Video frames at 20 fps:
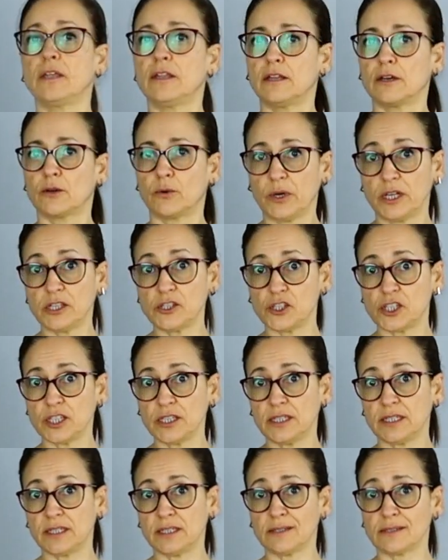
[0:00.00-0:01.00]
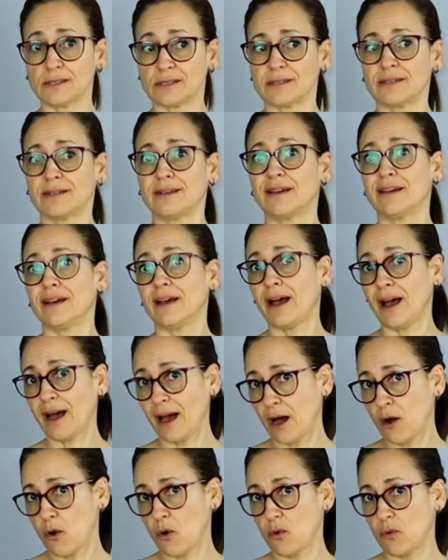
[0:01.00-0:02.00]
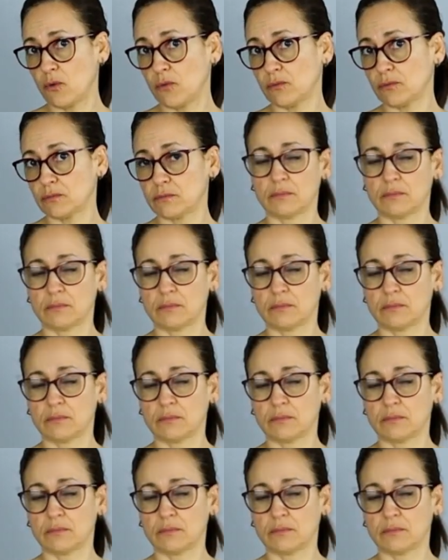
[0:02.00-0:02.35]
The question is how?